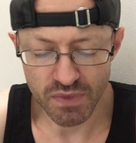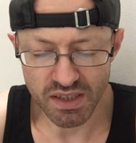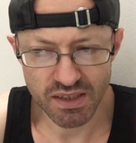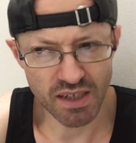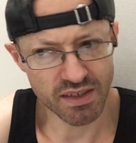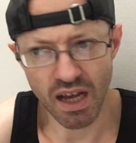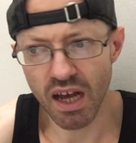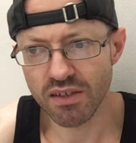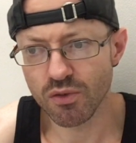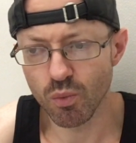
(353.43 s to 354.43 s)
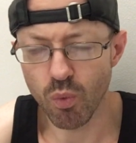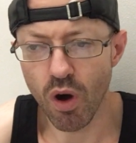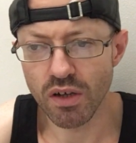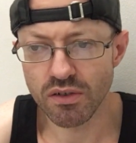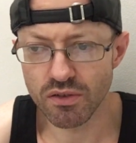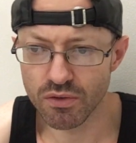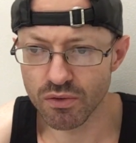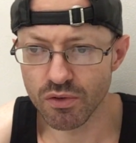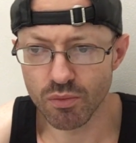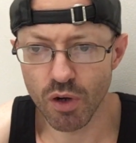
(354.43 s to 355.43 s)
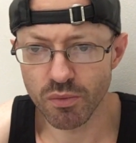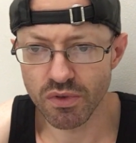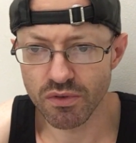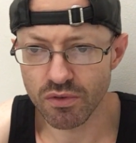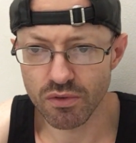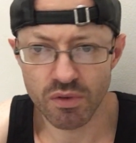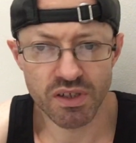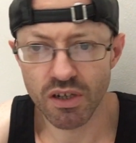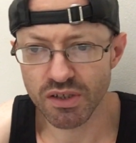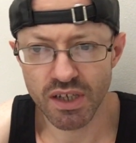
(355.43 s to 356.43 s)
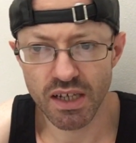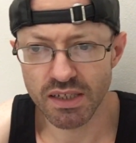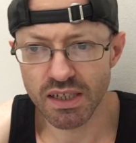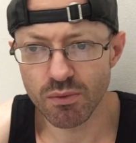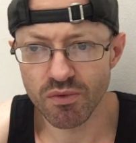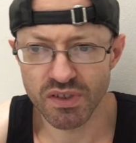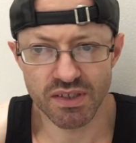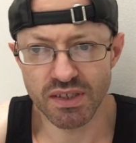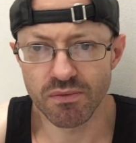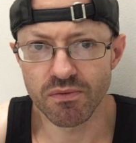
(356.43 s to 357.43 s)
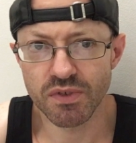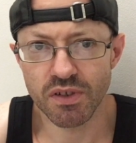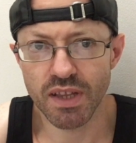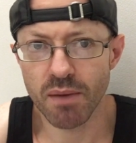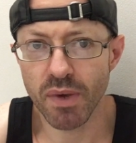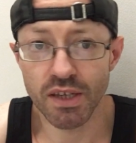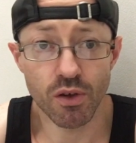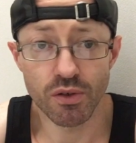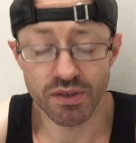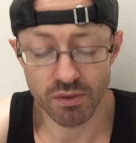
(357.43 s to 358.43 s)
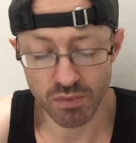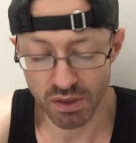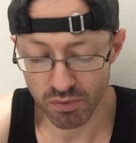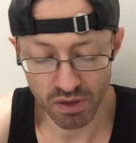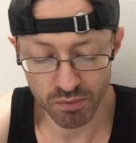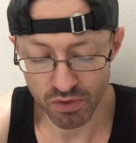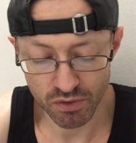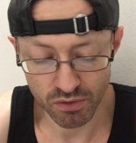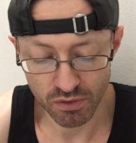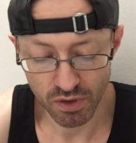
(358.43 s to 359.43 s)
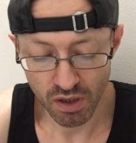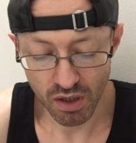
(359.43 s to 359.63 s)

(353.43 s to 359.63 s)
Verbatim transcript: She does ask, what do the Romulans or the Tel Shiar need with a synth? So that may go somewhere, but I'm not sure.